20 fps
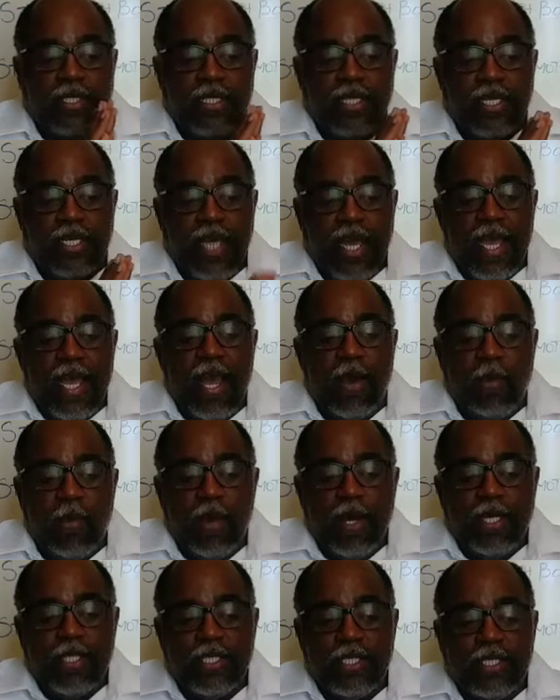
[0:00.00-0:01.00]
today I
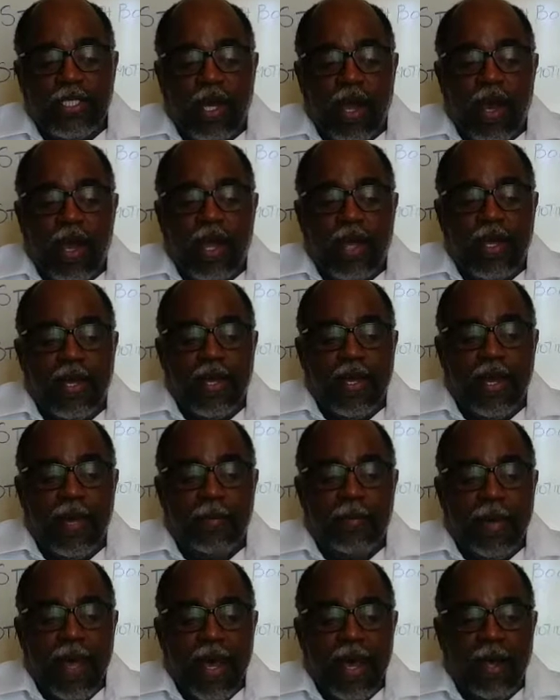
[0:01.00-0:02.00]
wanted to talk
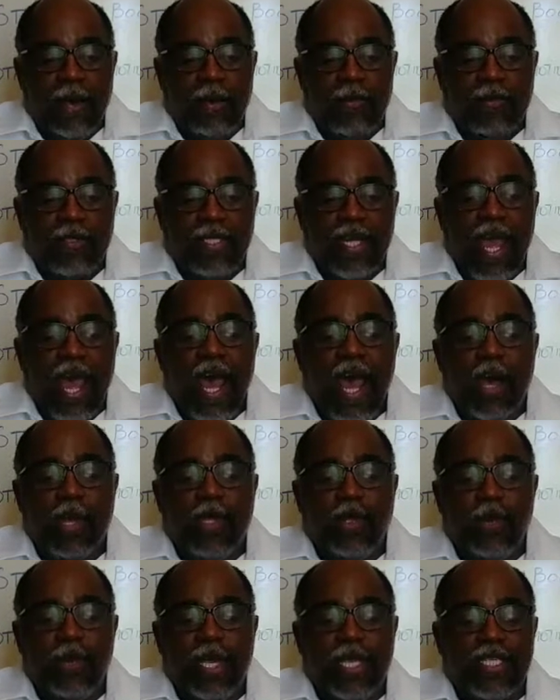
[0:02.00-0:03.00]
about how
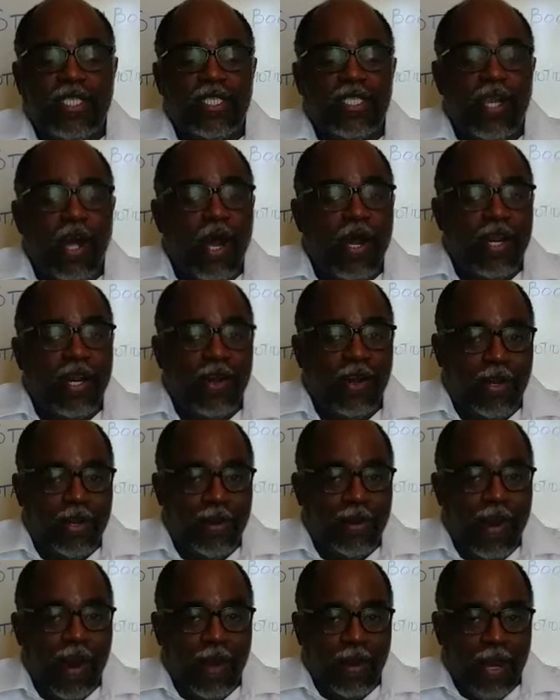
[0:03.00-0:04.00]
you get started on
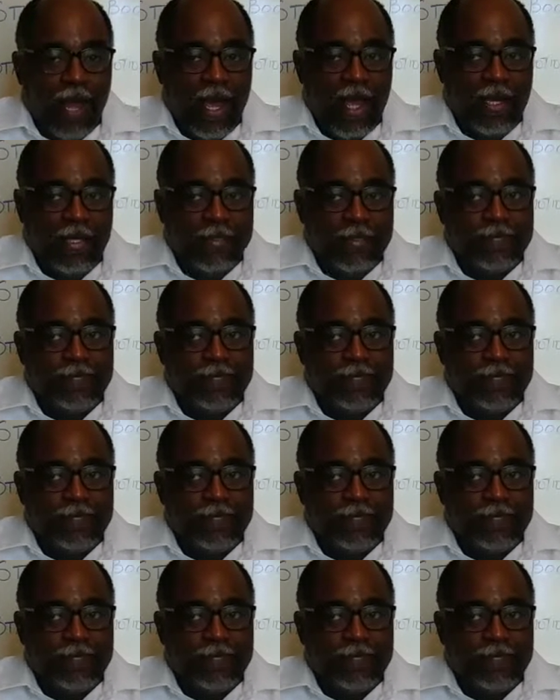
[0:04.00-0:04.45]
your outline